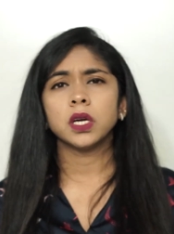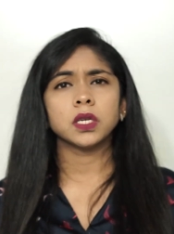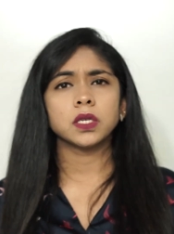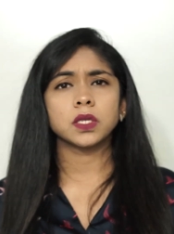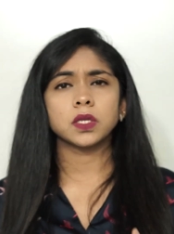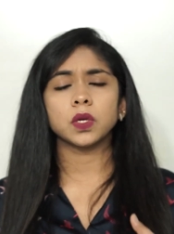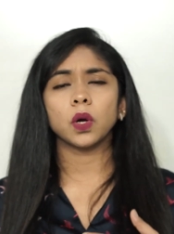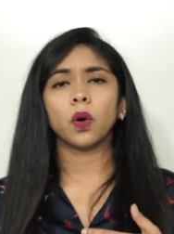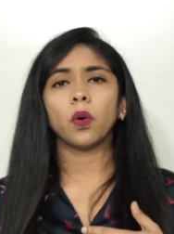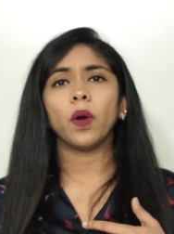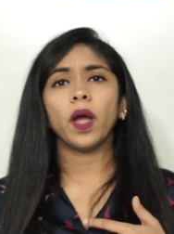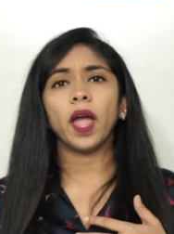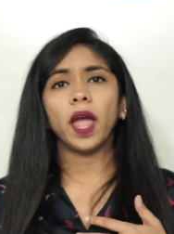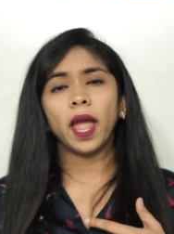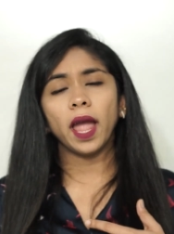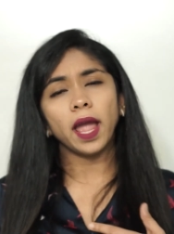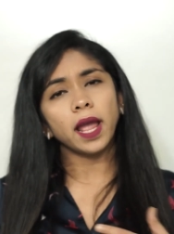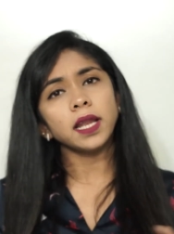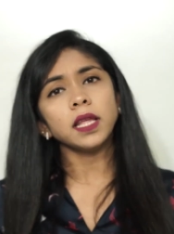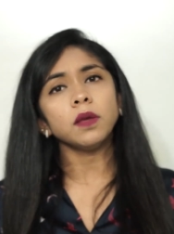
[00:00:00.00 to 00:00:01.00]
So
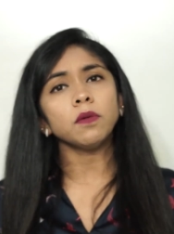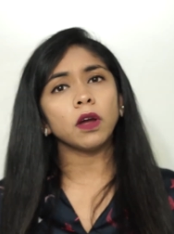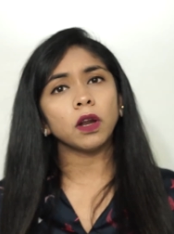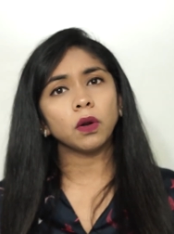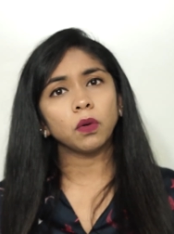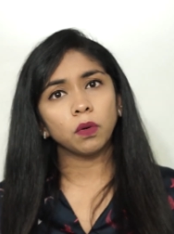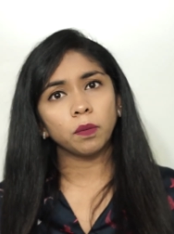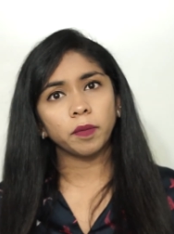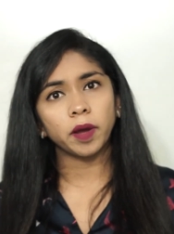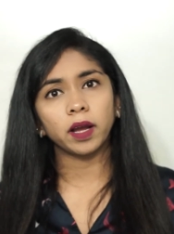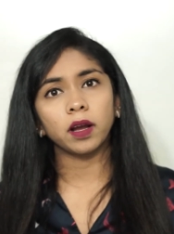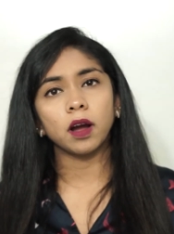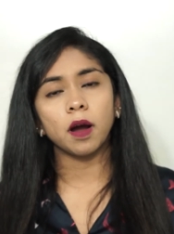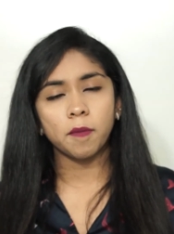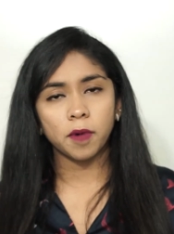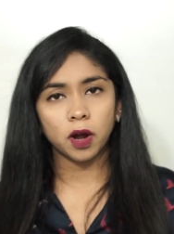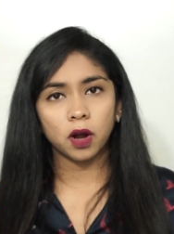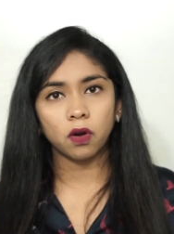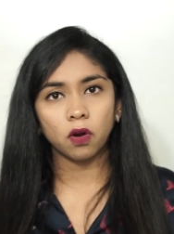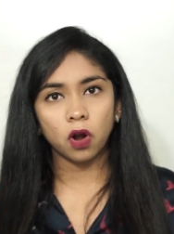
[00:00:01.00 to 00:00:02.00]
anyone whom I
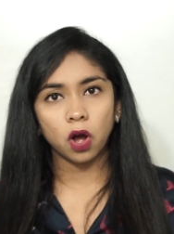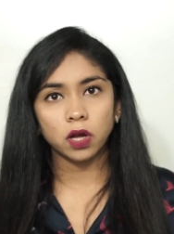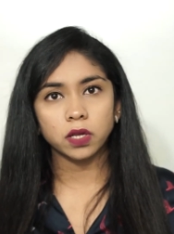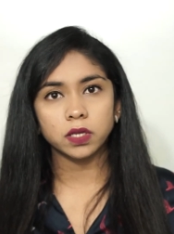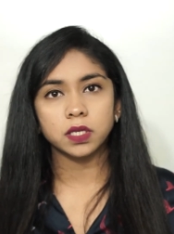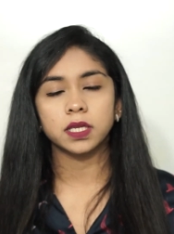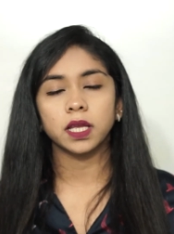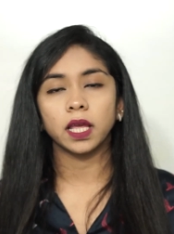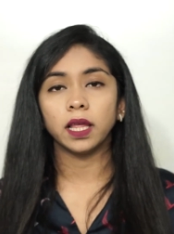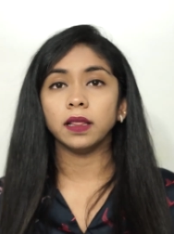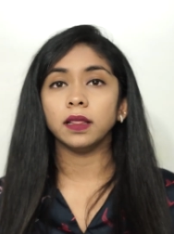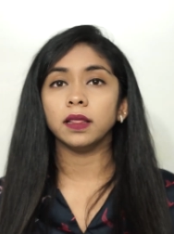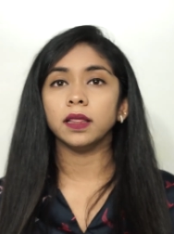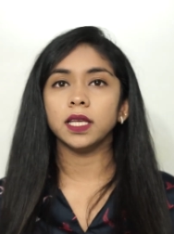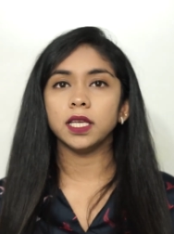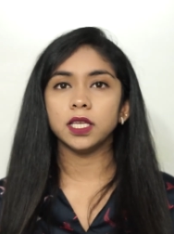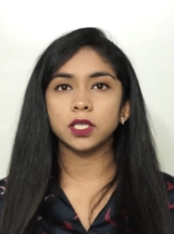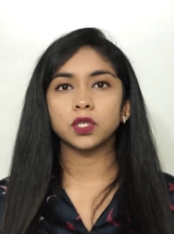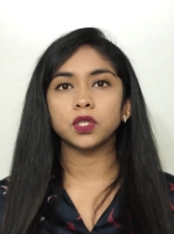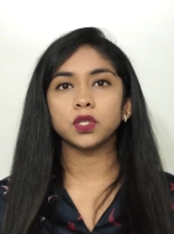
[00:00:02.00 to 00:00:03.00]
come across in
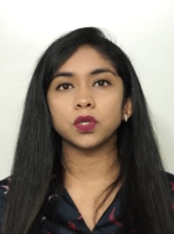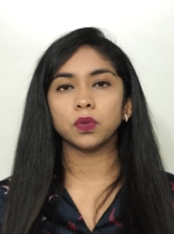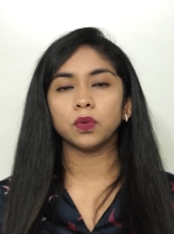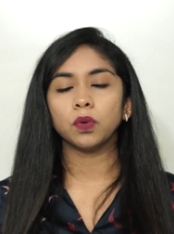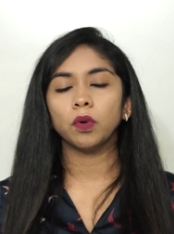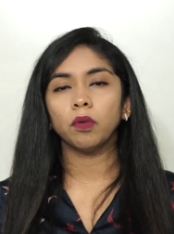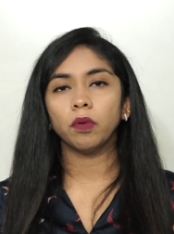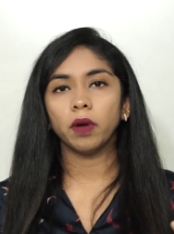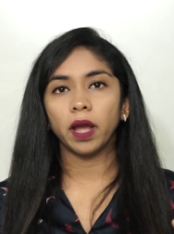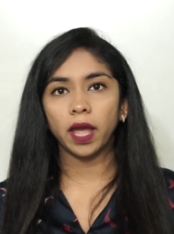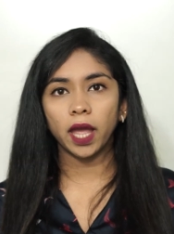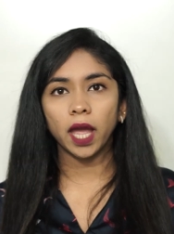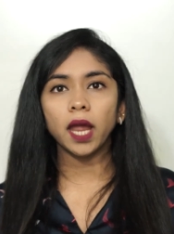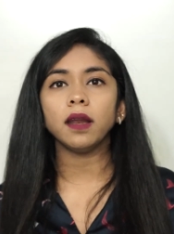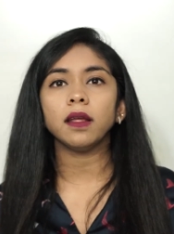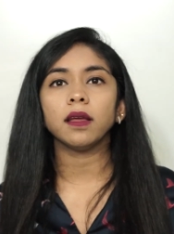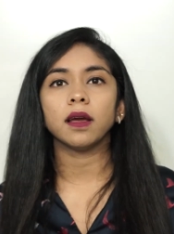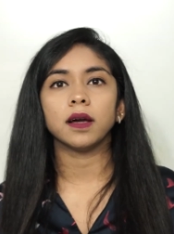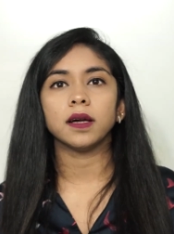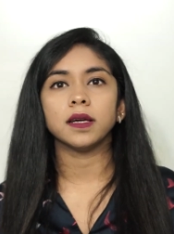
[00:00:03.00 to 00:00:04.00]
these two
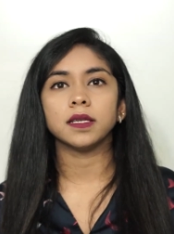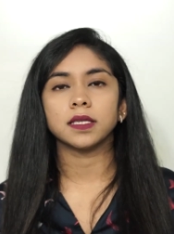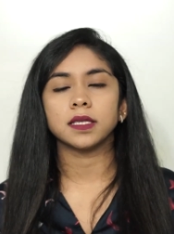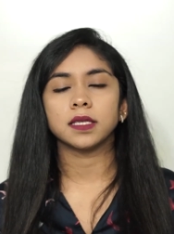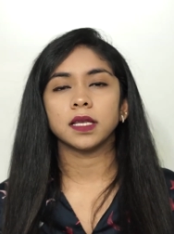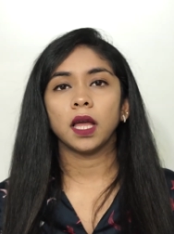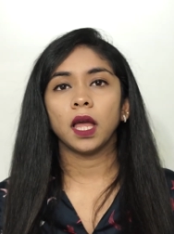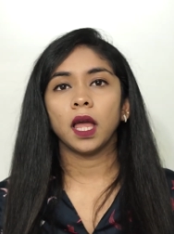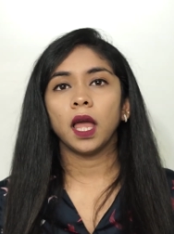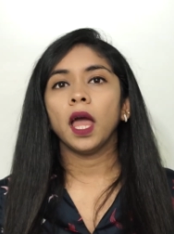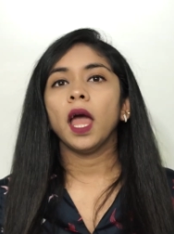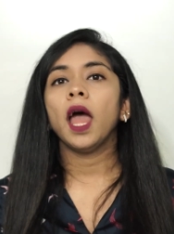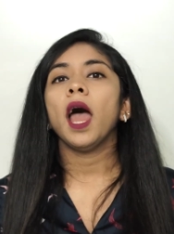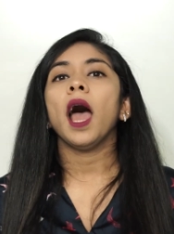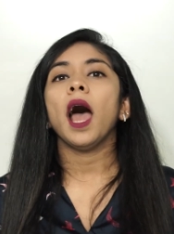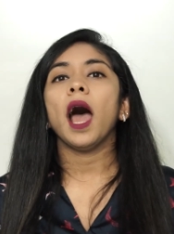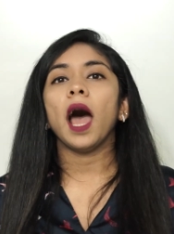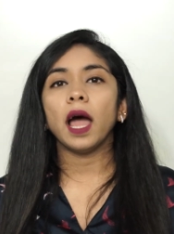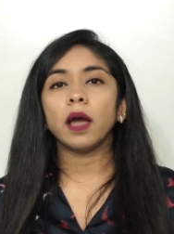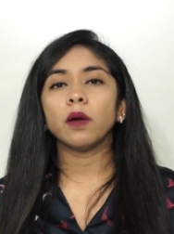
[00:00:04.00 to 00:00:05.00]
areas,
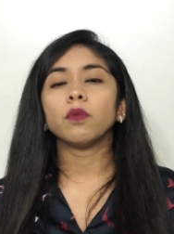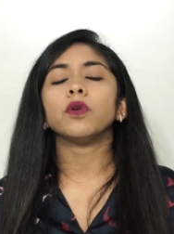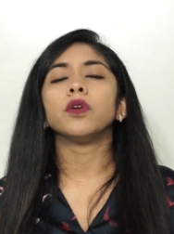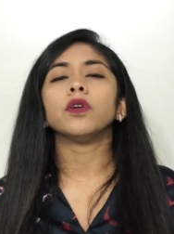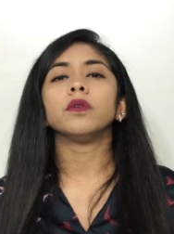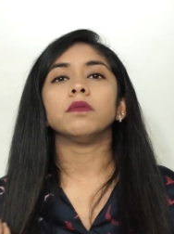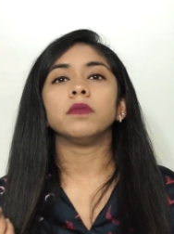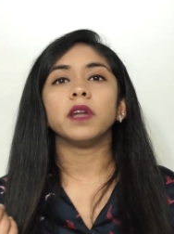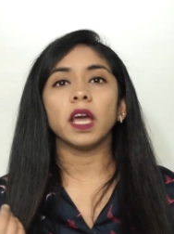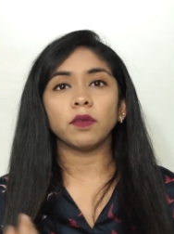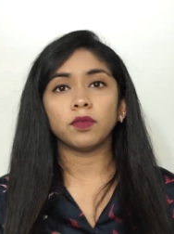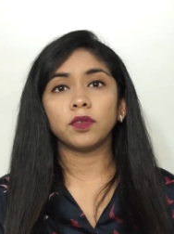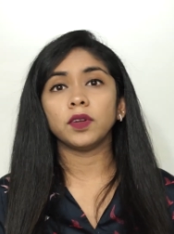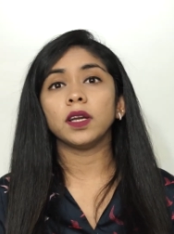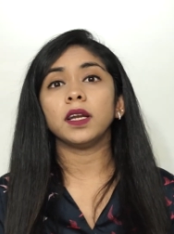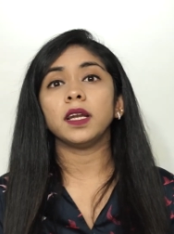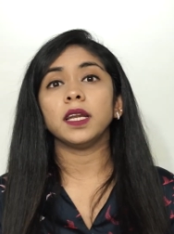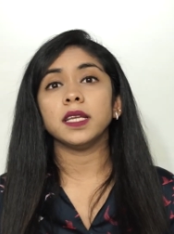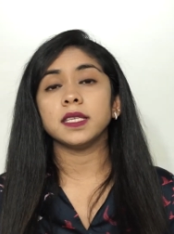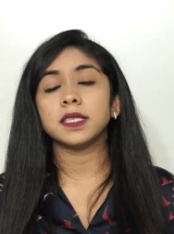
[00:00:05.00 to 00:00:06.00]
I would
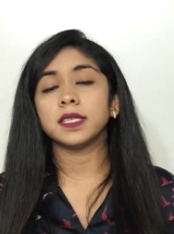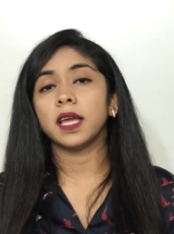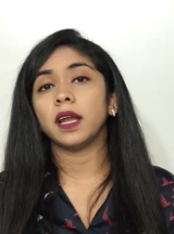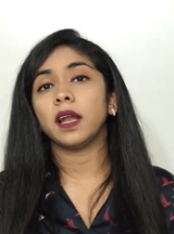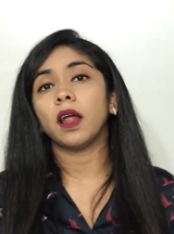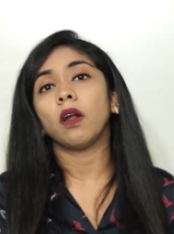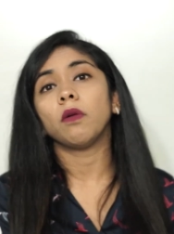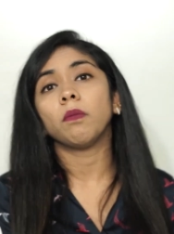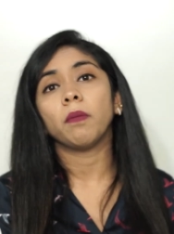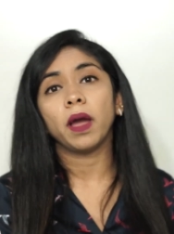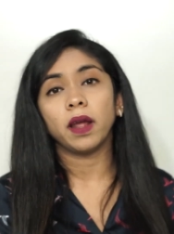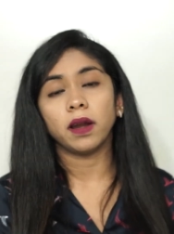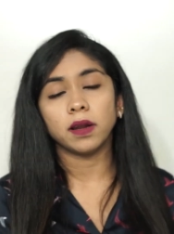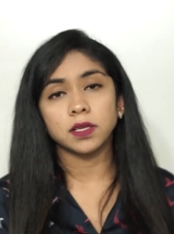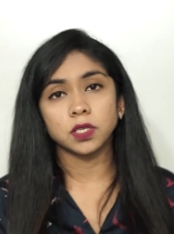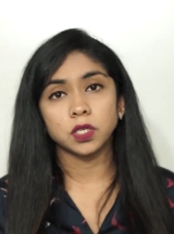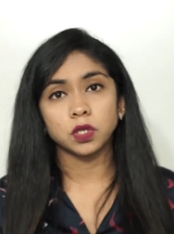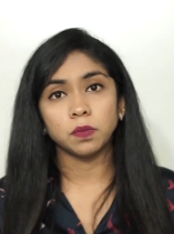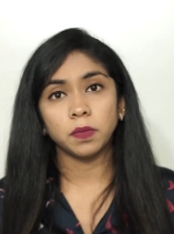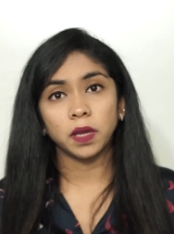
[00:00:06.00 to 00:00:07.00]
definitely send out my
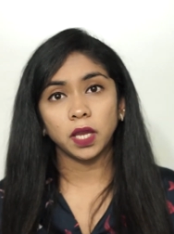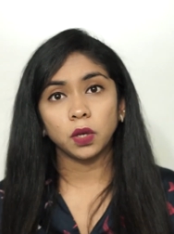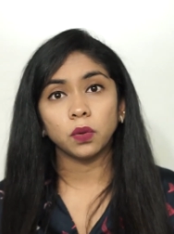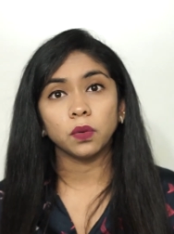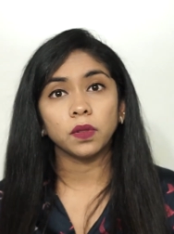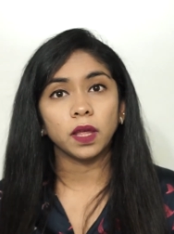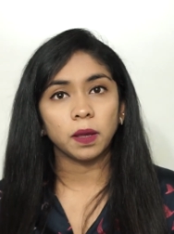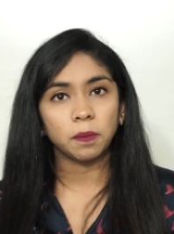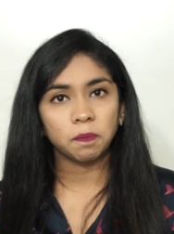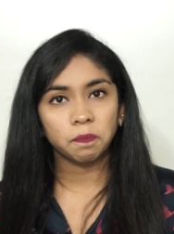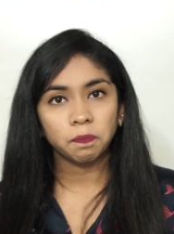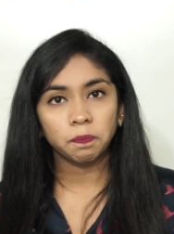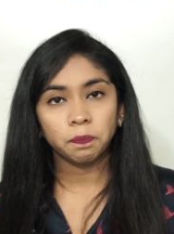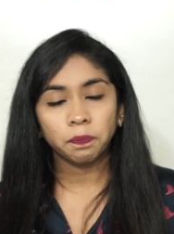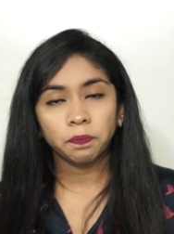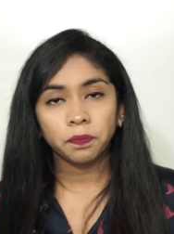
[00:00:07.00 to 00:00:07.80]
resume to them.